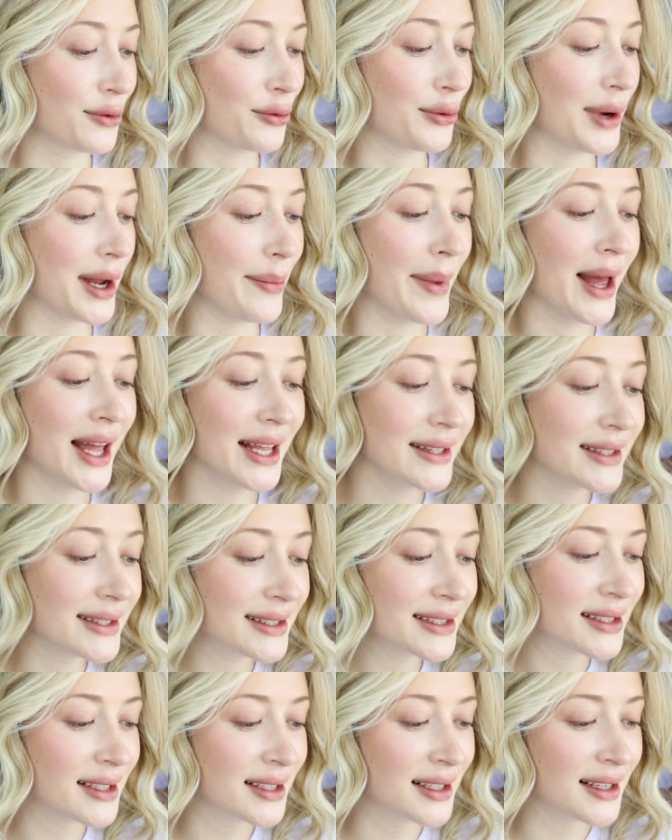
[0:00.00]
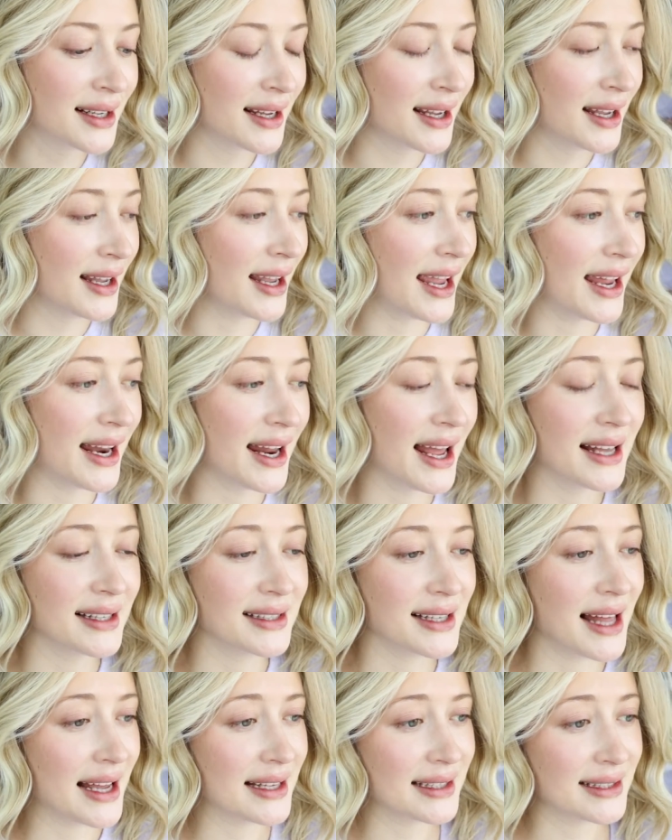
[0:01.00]
3 months. It has
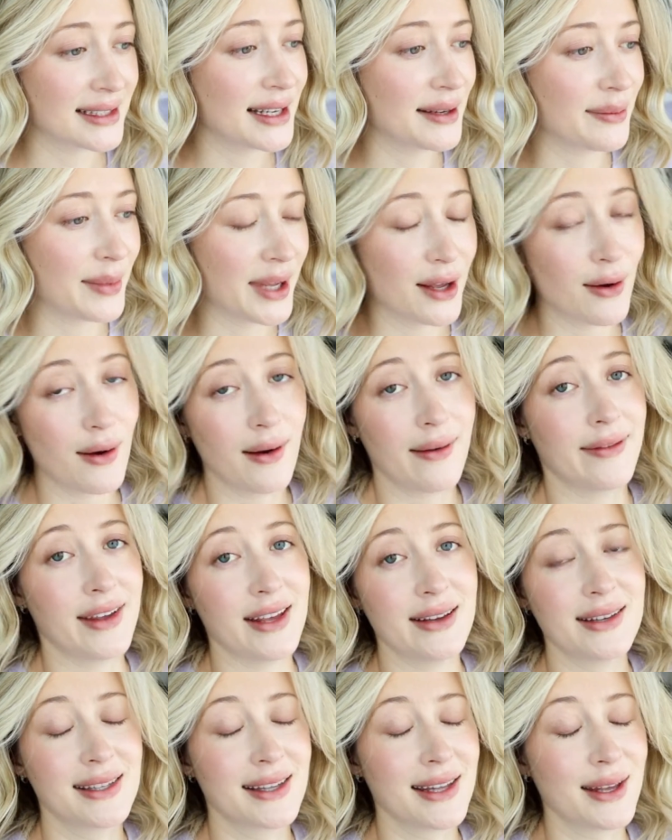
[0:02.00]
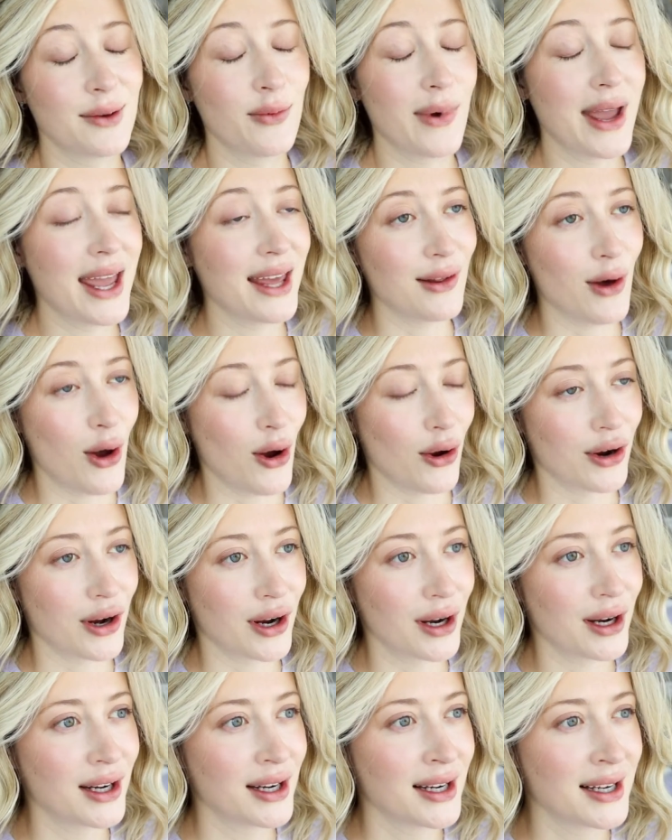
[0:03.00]
lasted me obviously way
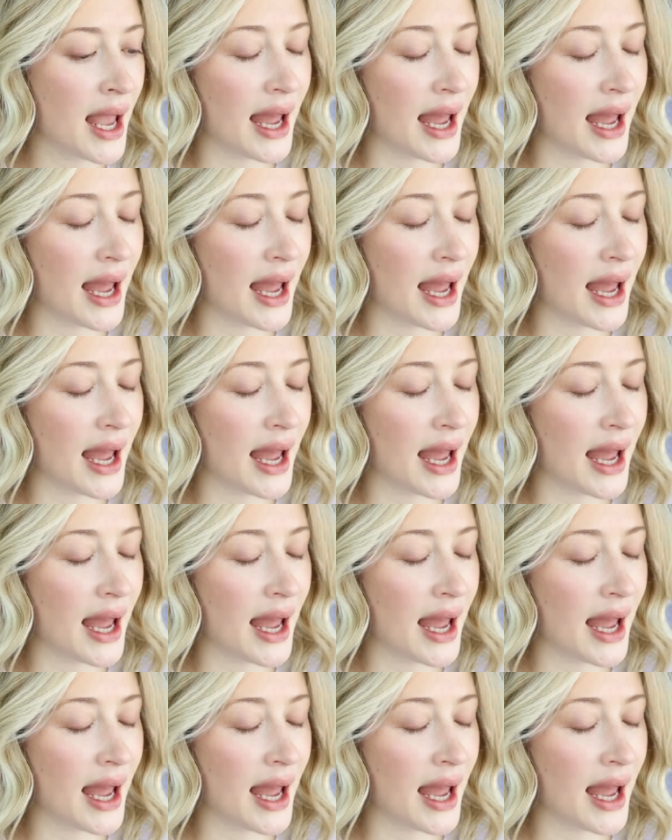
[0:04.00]
longer.